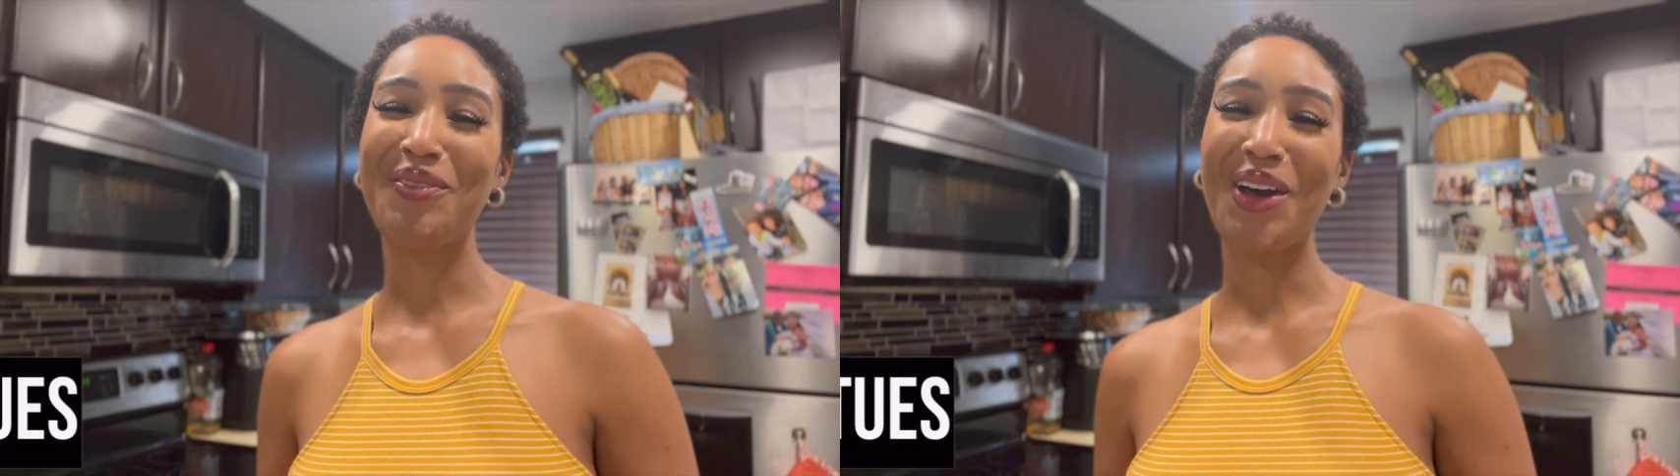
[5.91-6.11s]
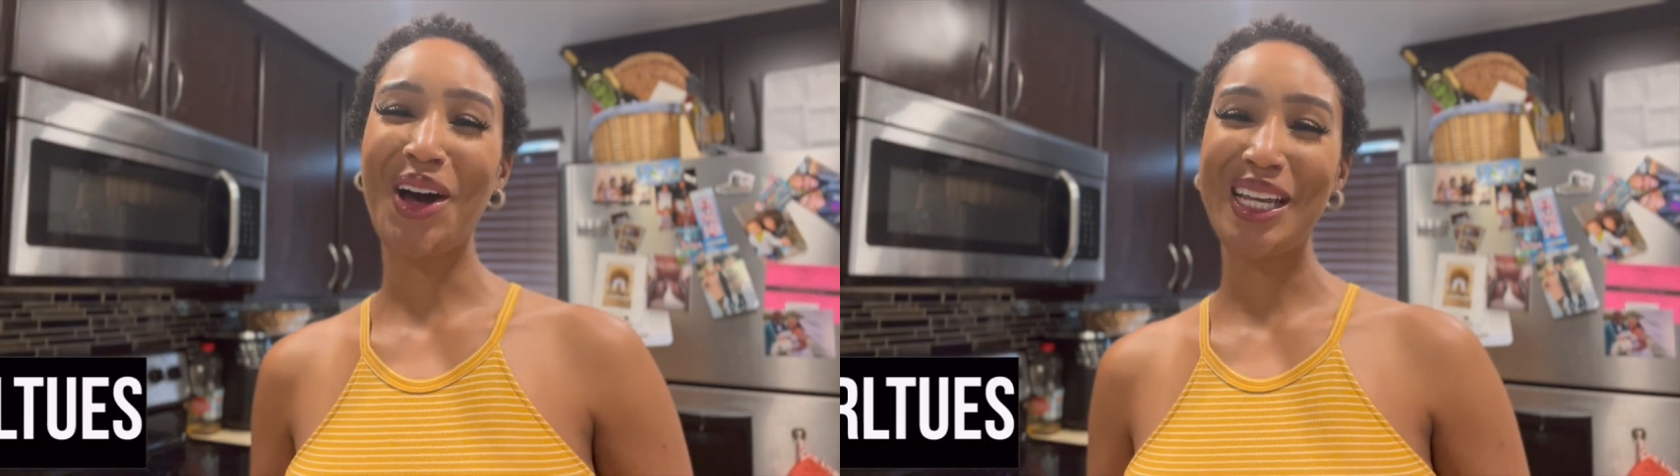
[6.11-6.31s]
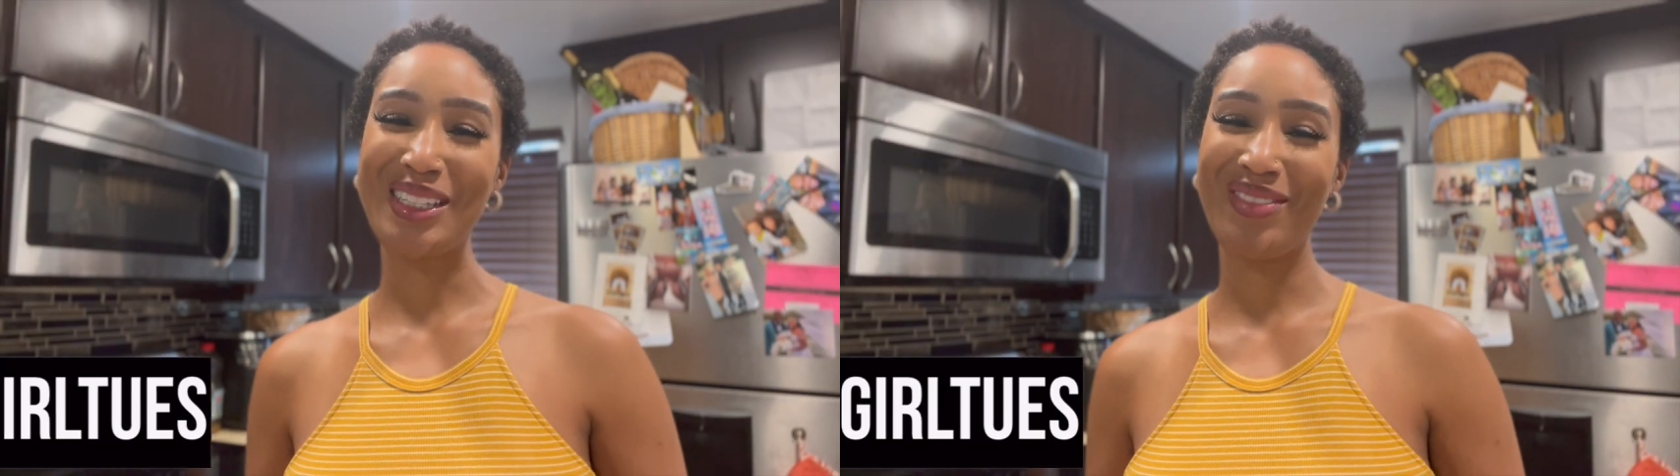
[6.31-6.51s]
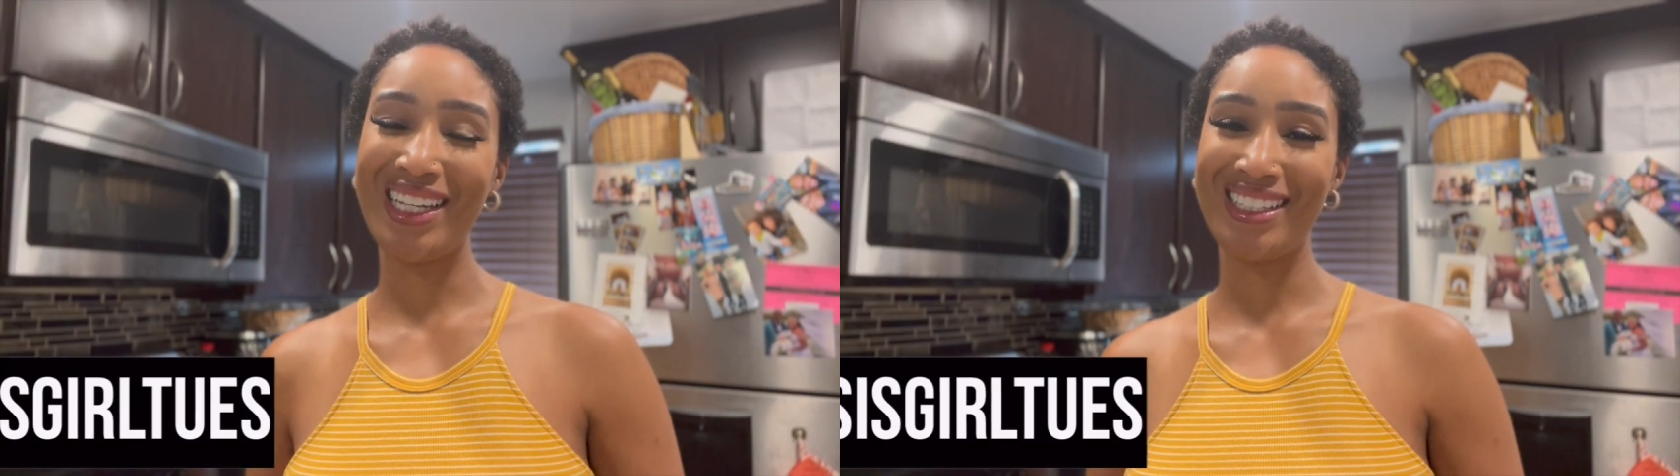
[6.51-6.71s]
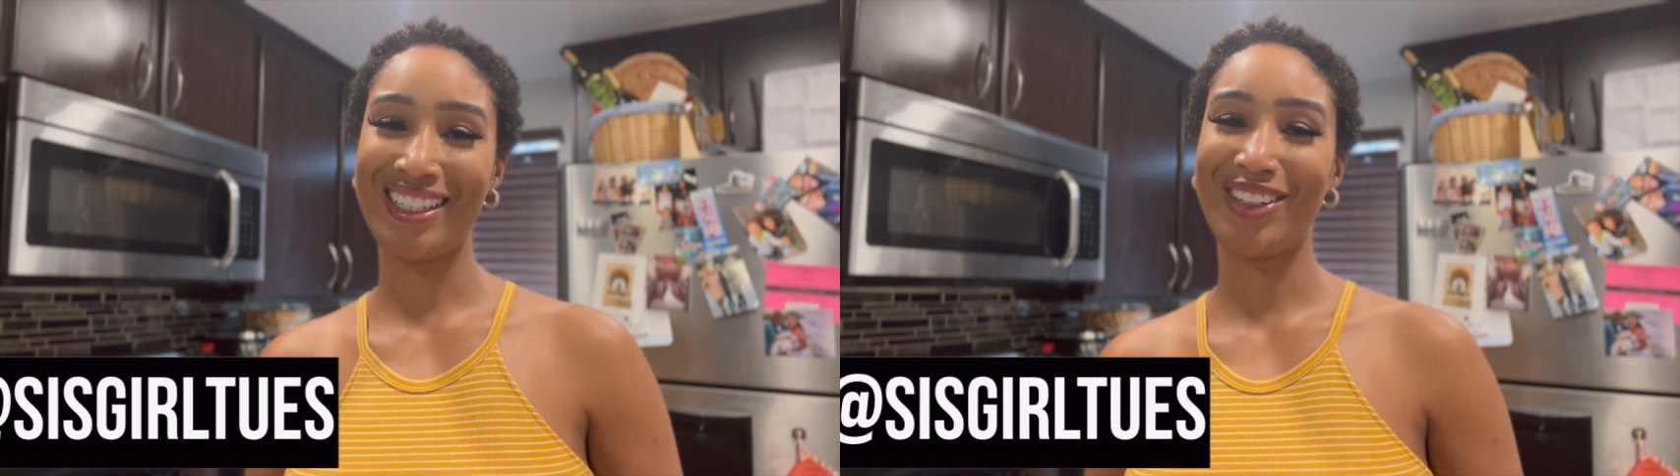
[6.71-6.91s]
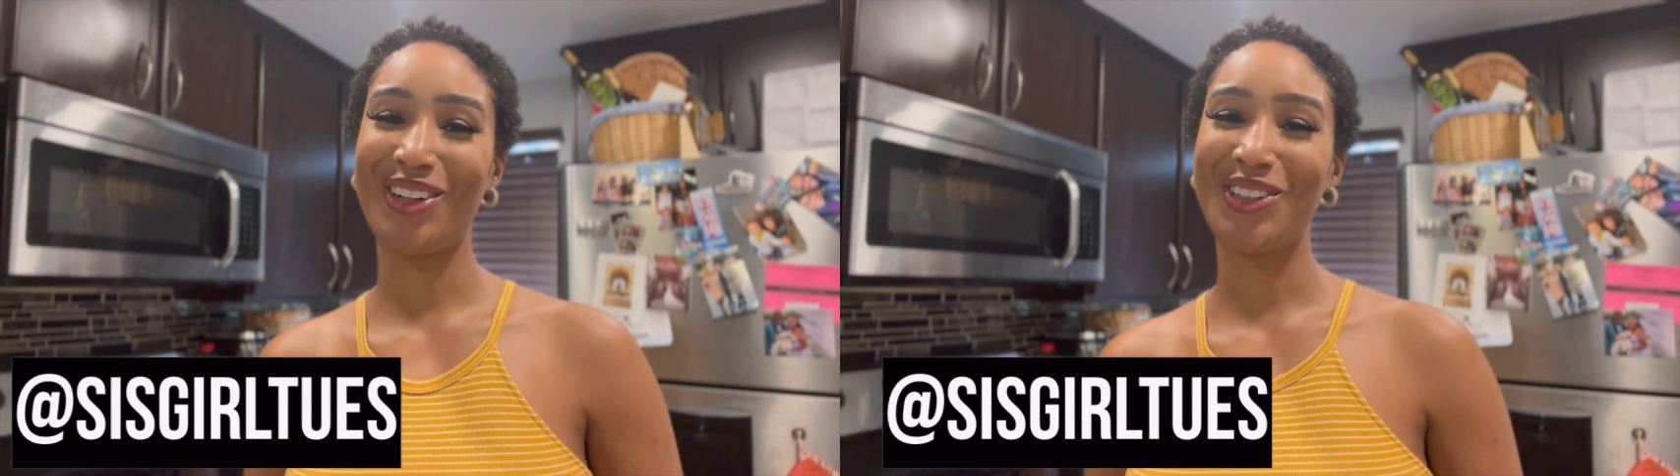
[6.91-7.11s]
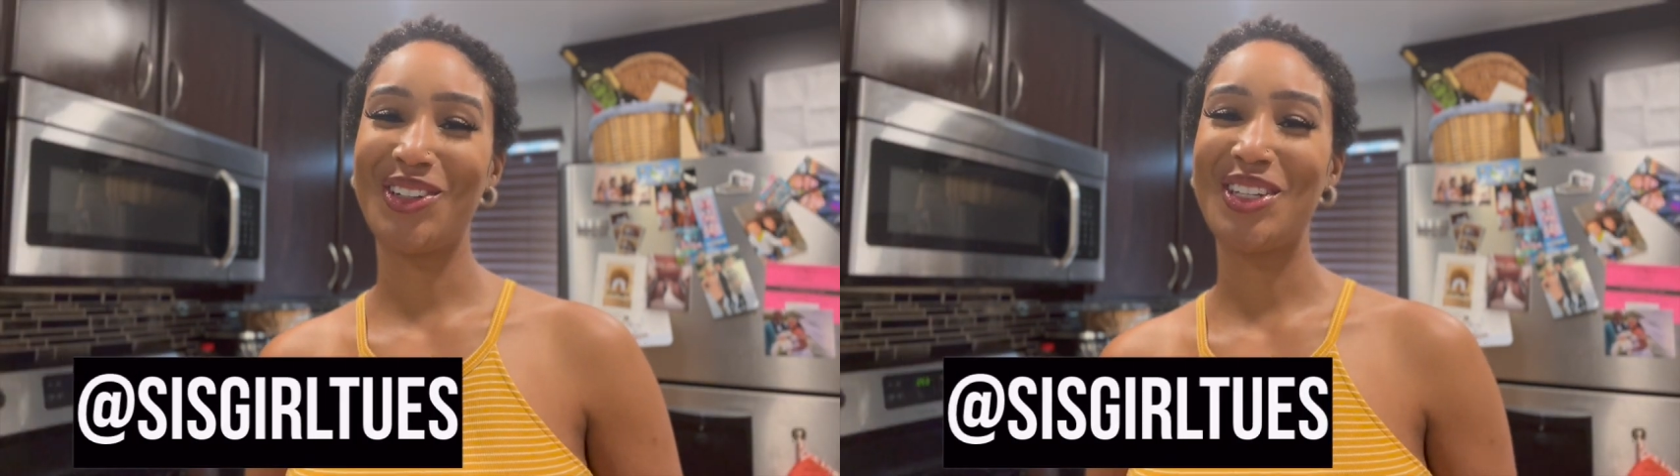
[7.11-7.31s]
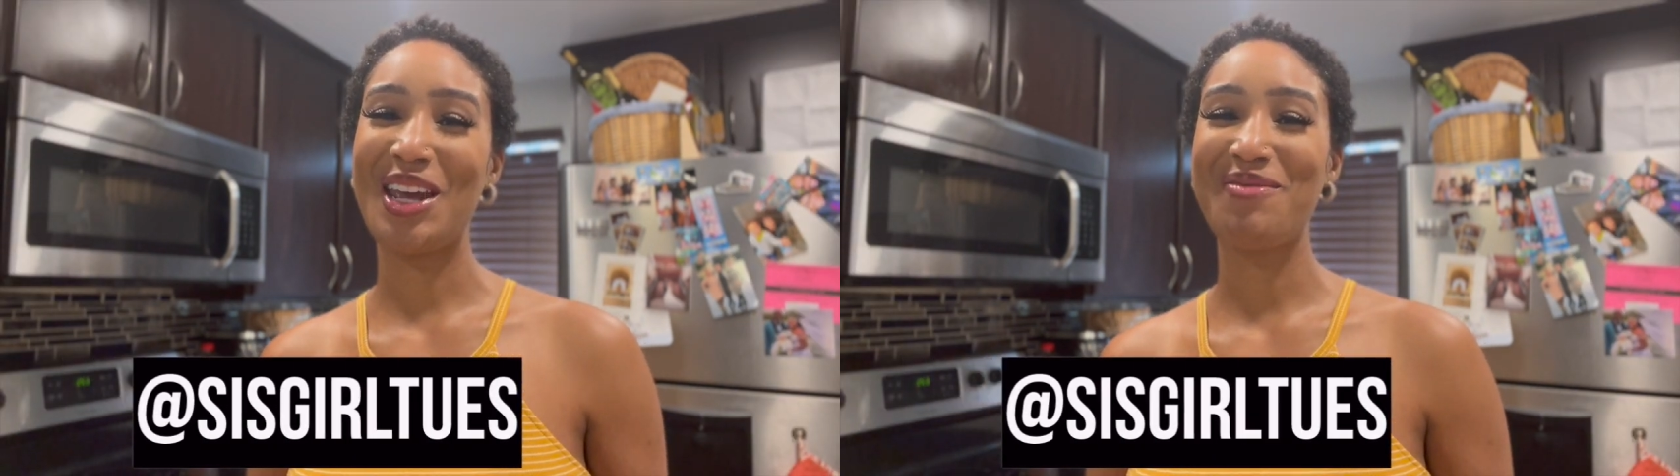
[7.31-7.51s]
y'all, it's me, Sister Girl
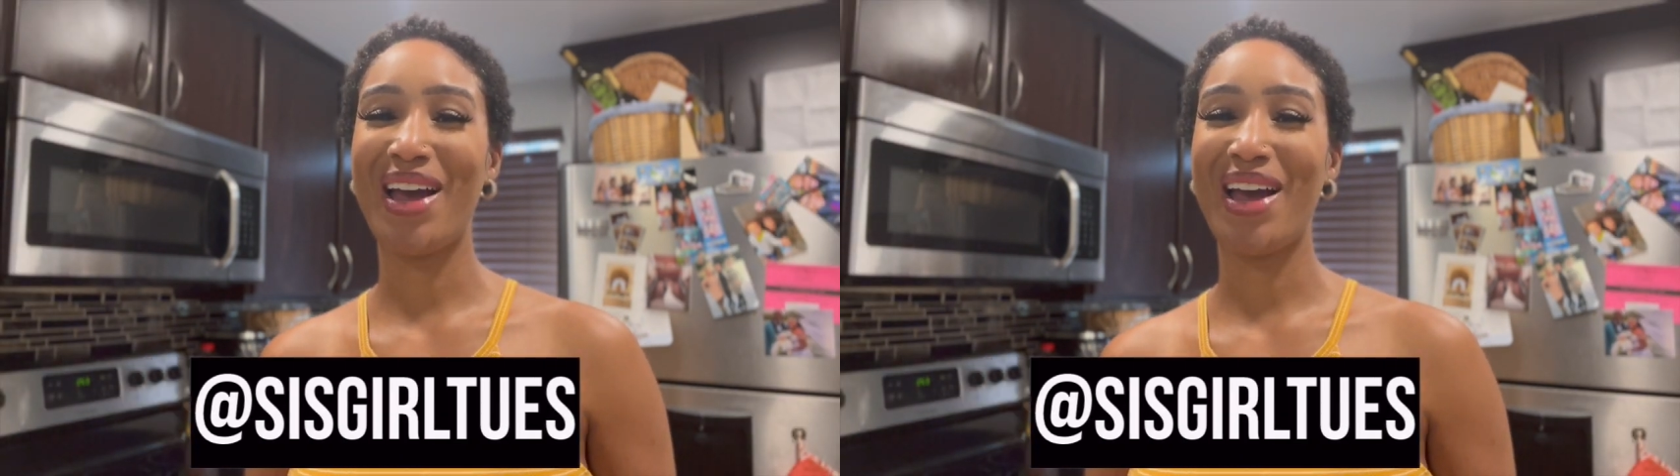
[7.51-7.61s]
Tuesday,